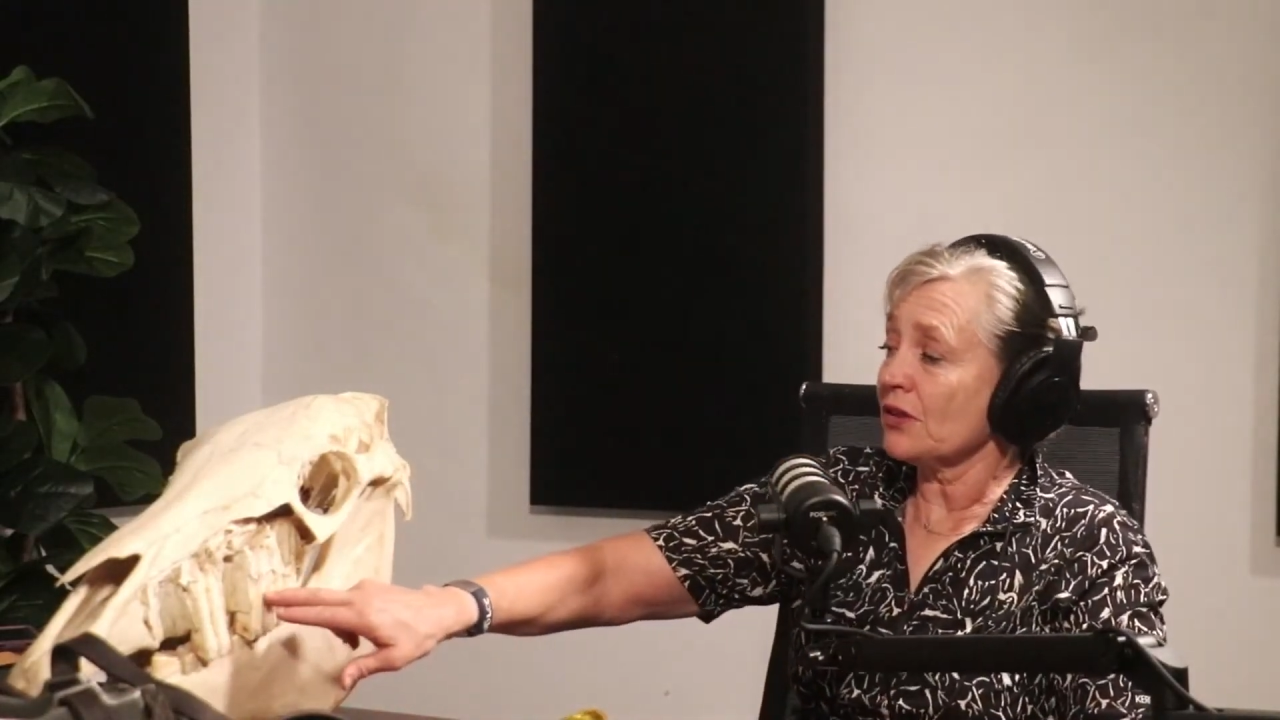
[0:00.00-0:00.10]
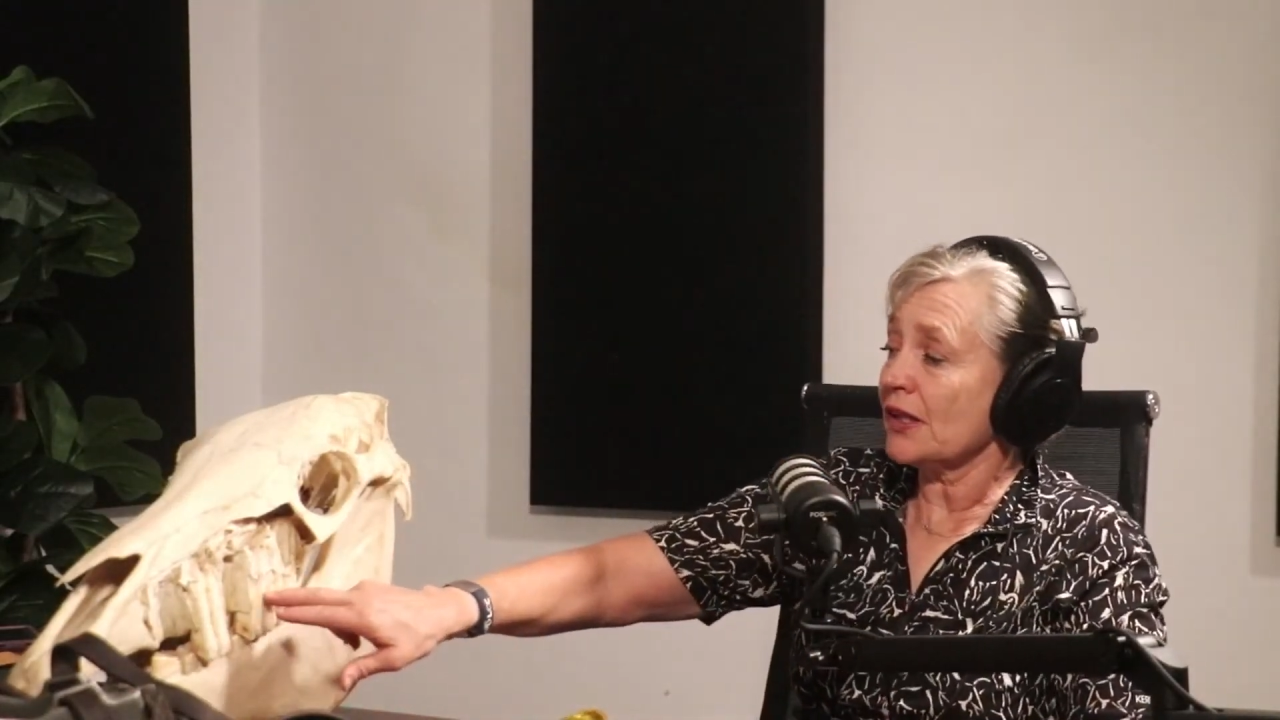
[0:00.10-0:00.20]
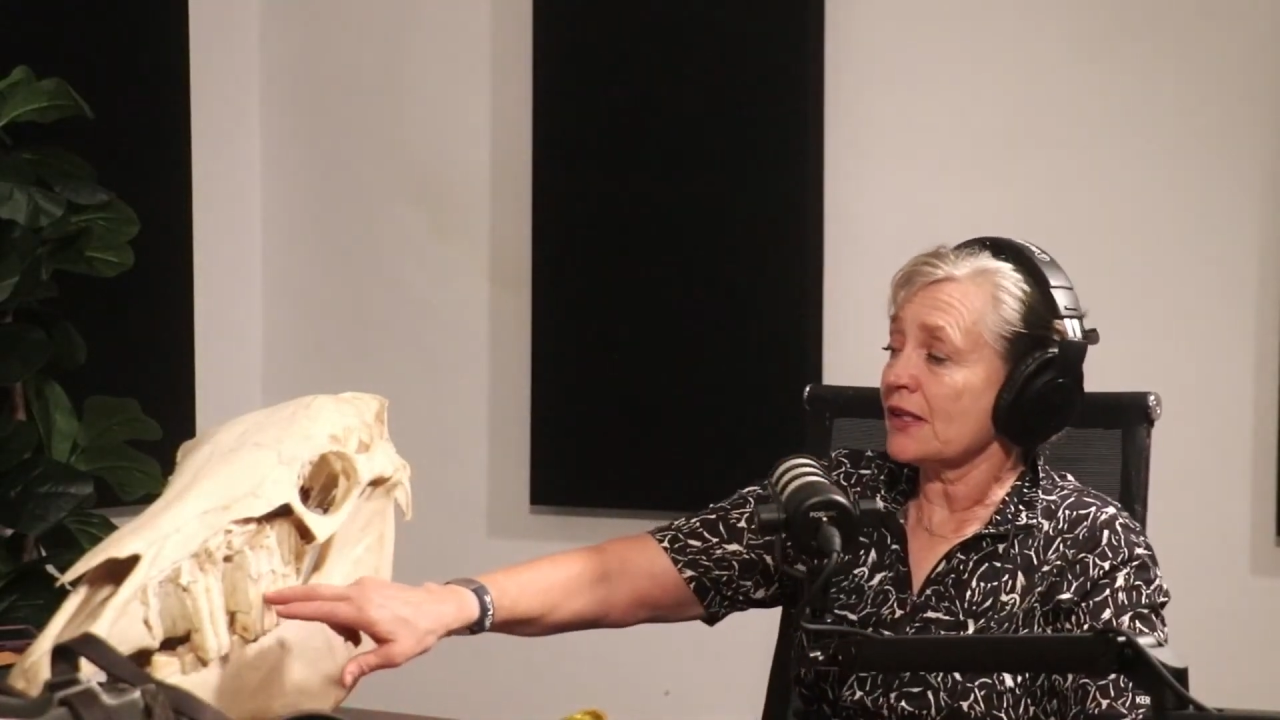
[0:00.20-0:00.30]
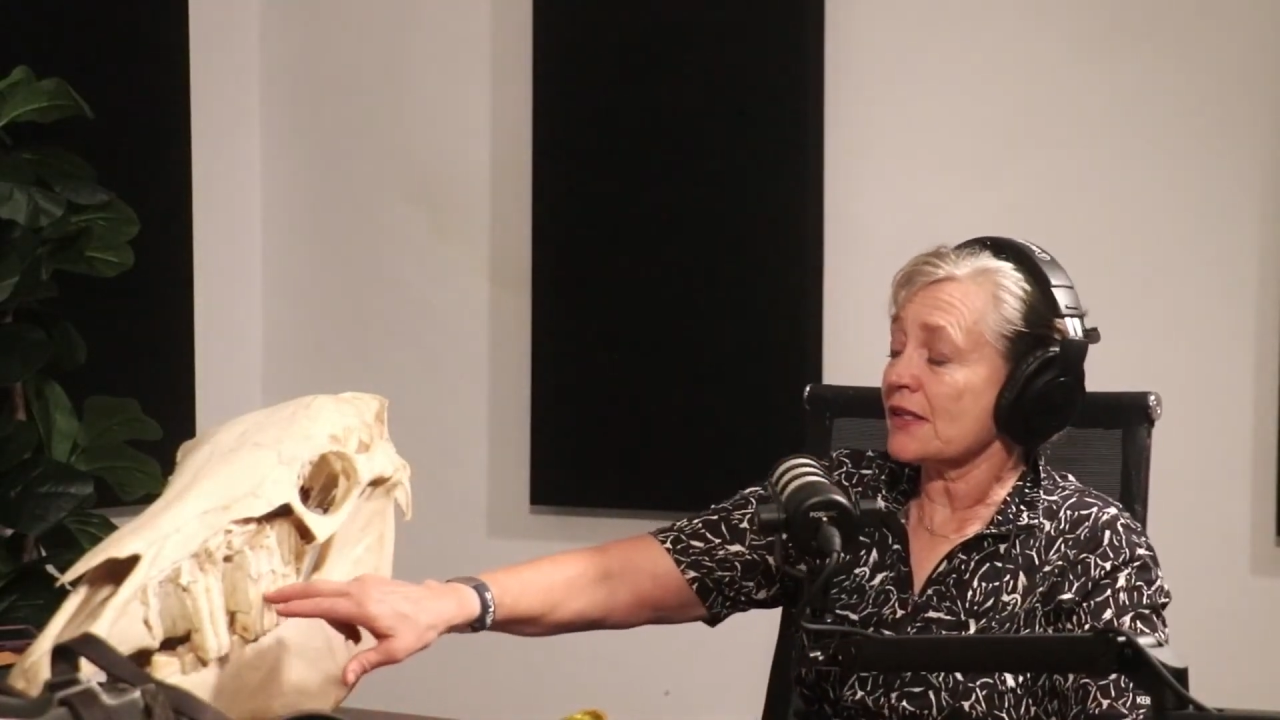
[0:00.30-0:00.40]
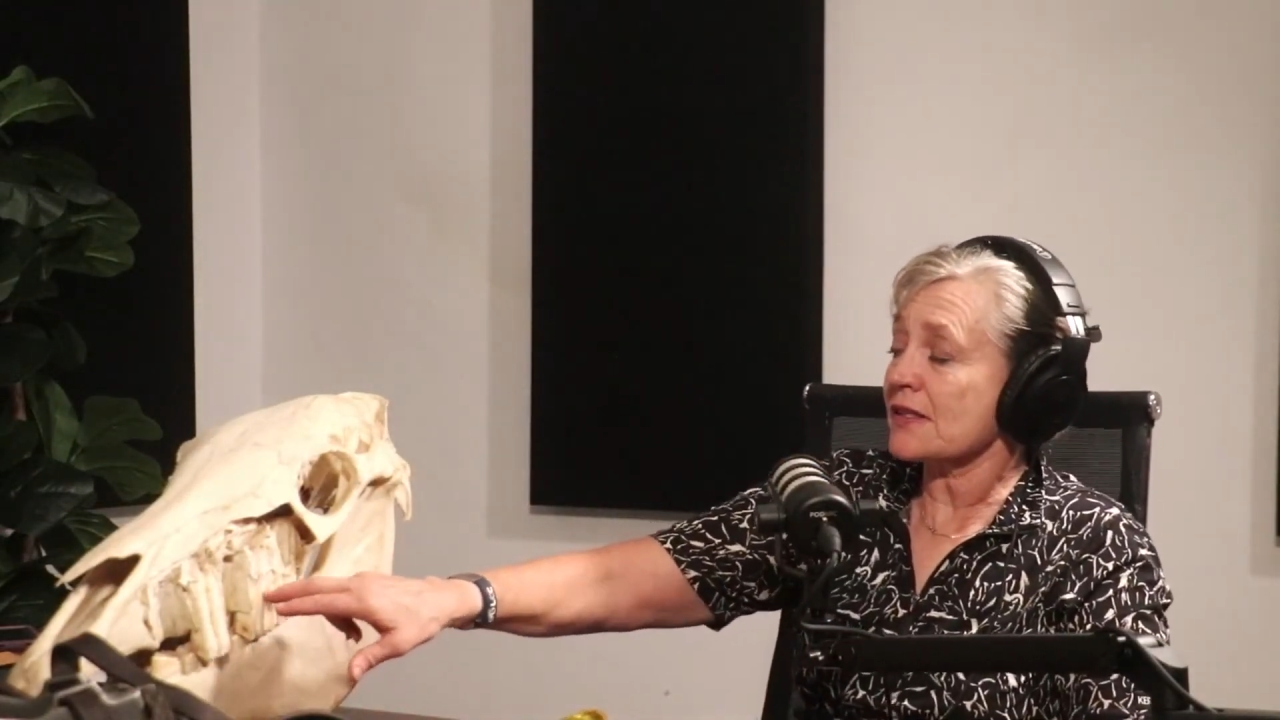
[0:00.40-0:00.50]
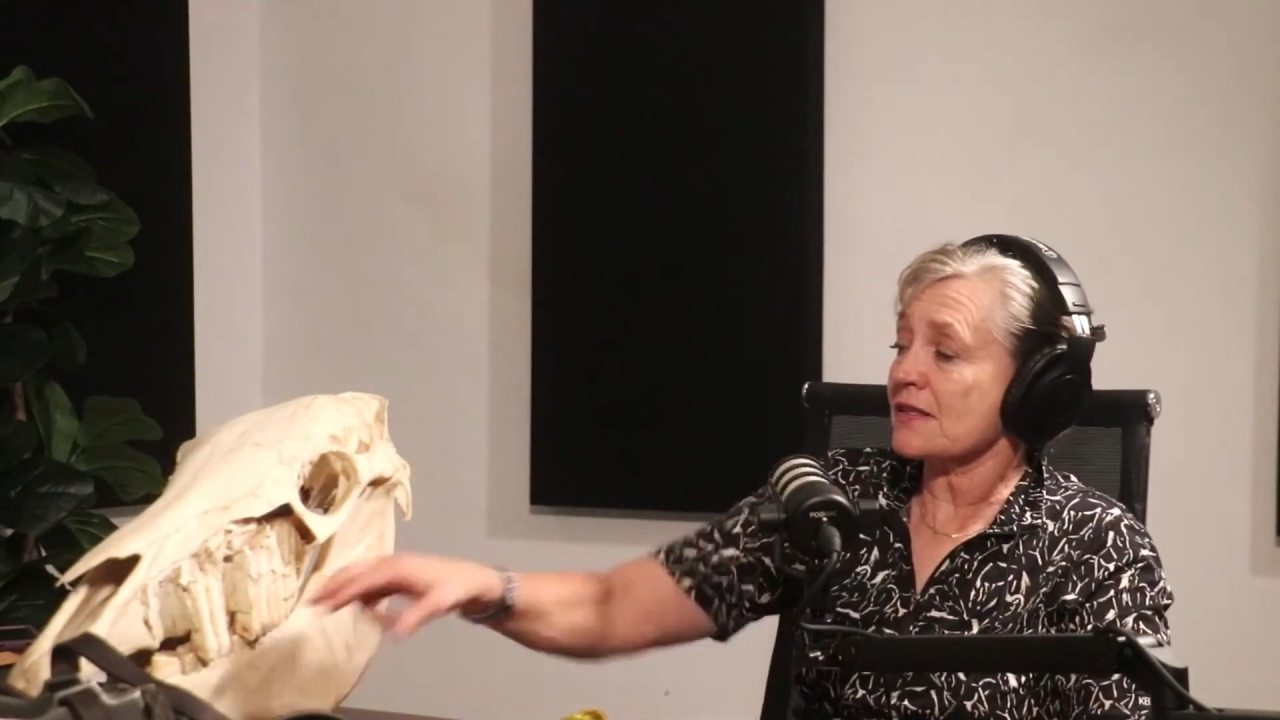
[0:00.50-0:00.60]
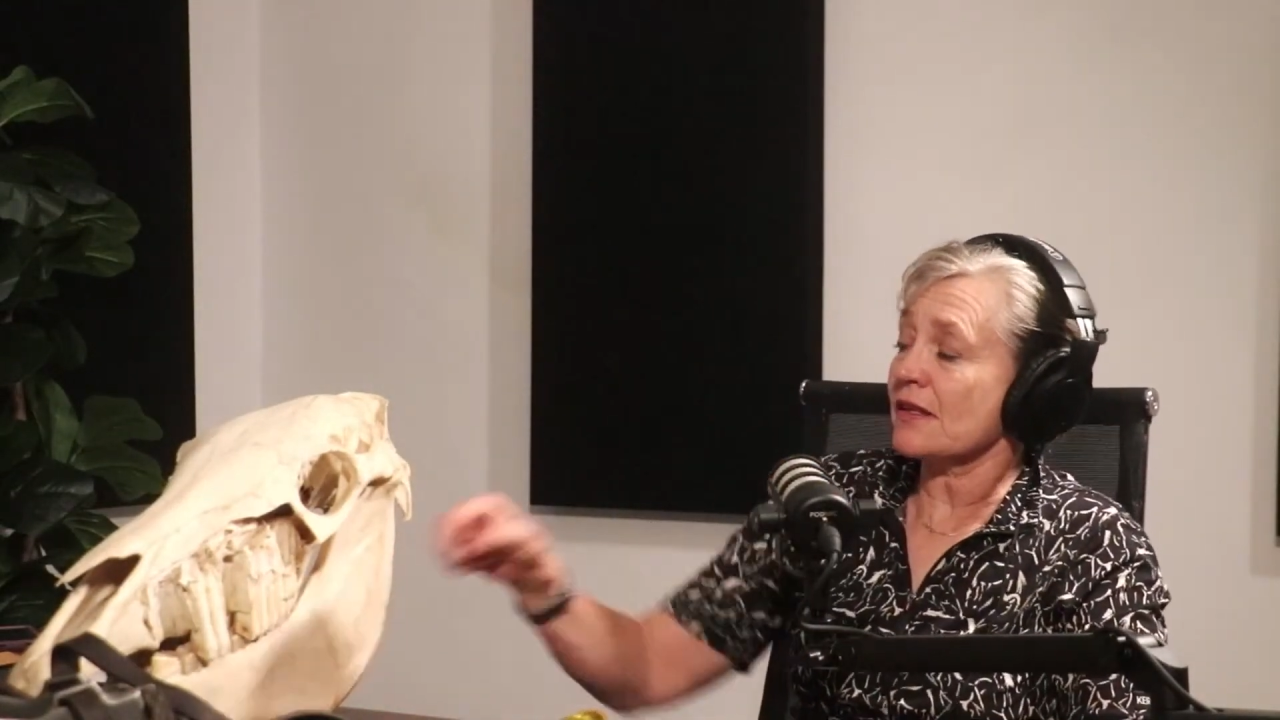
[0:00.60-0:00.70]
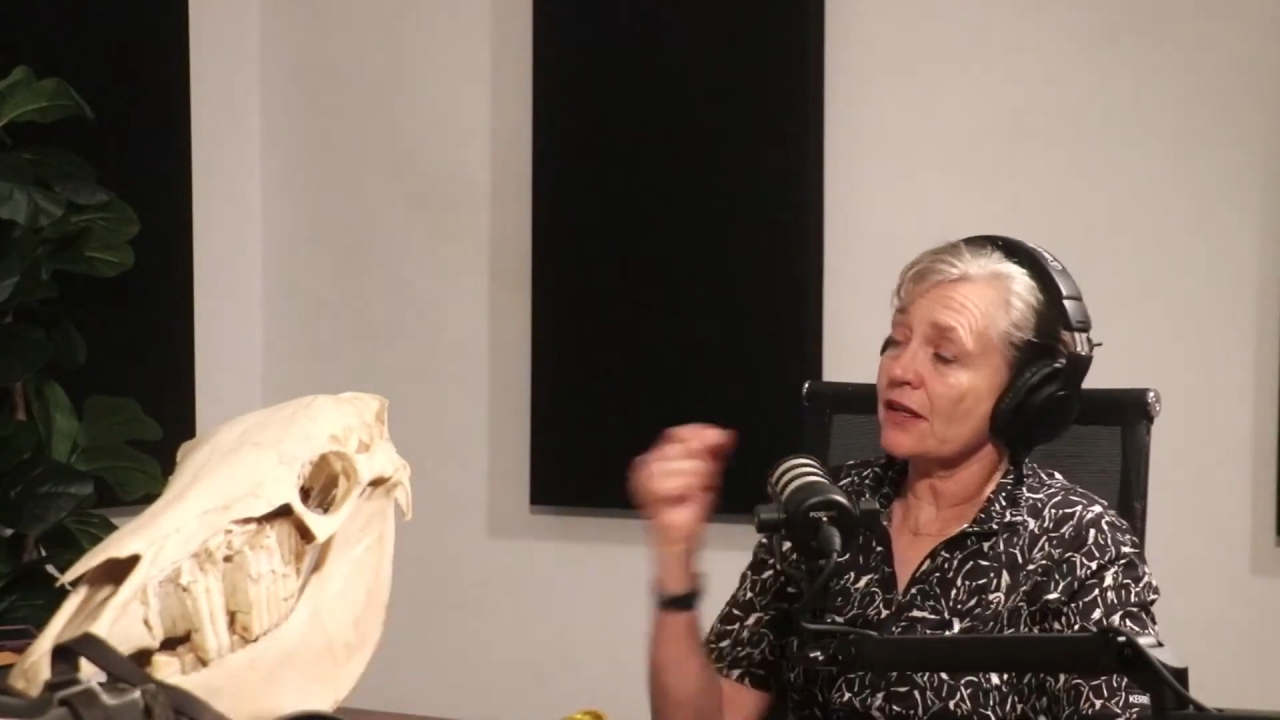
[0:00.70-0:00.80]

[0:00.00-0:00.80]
is